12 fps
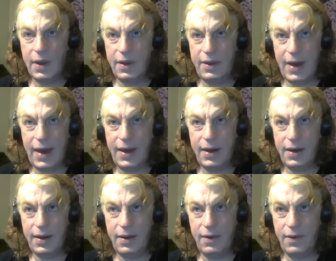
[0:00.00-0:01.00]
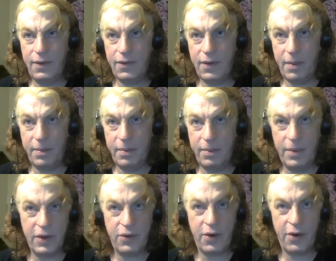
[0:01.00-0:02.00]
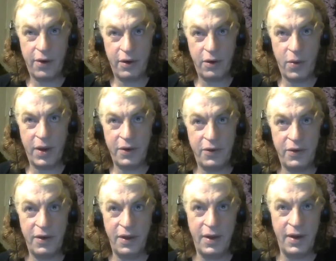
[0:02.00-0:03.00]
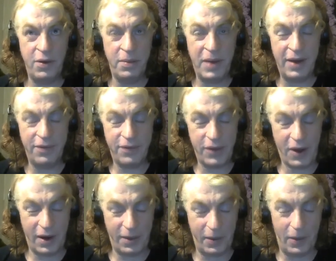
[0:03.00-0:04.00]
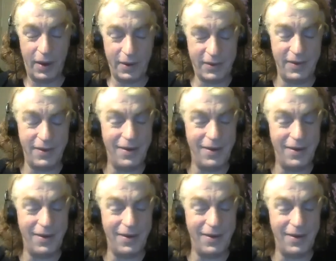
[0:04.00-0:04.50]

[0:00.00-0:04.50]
that is a much harder question than you may have thought it was.